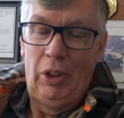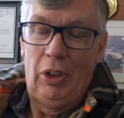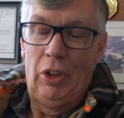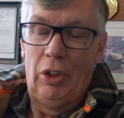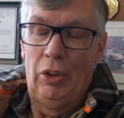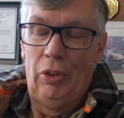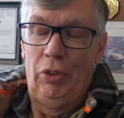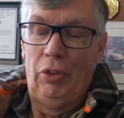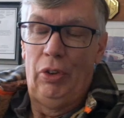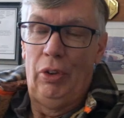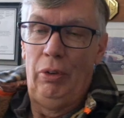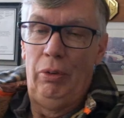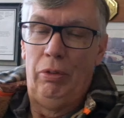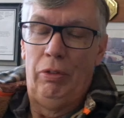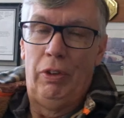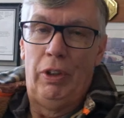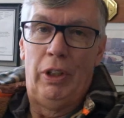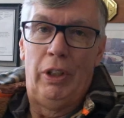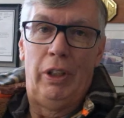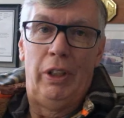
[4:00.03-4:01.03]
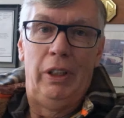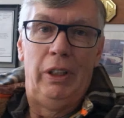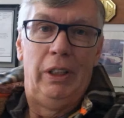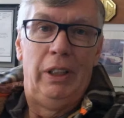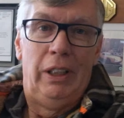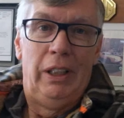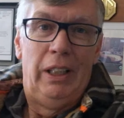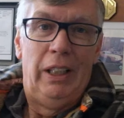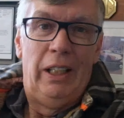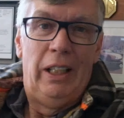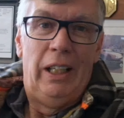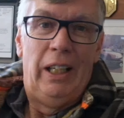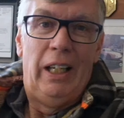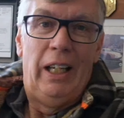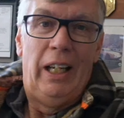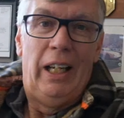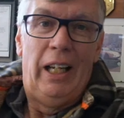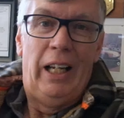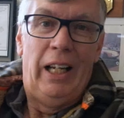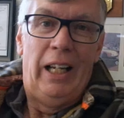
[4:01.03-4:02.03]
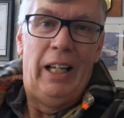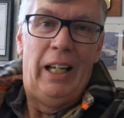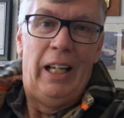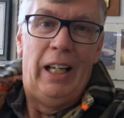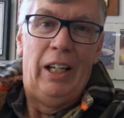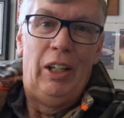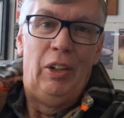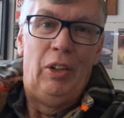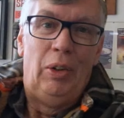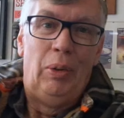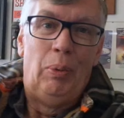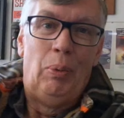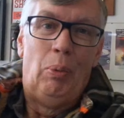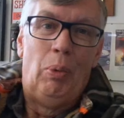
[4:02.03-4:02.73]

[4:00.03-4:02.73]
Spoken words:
it cost so far, and